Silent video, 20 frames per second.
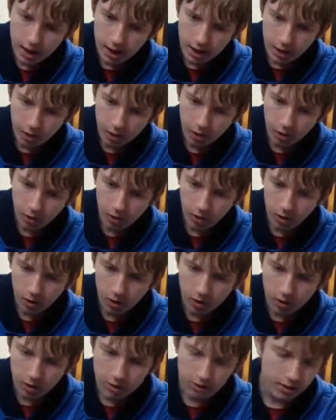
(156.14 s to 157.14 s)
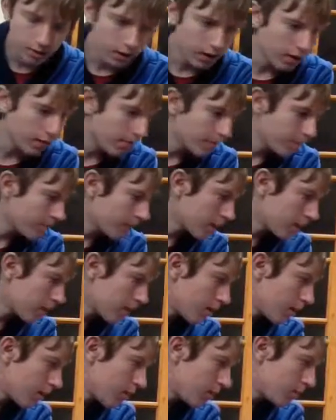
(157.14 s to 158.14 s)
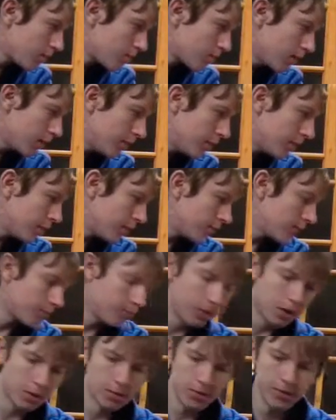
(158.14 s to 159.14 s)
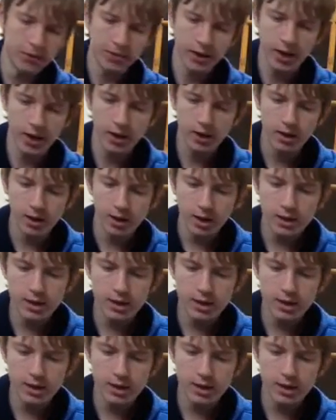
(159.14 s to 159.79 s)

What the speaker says: or rip-off Boba Fett.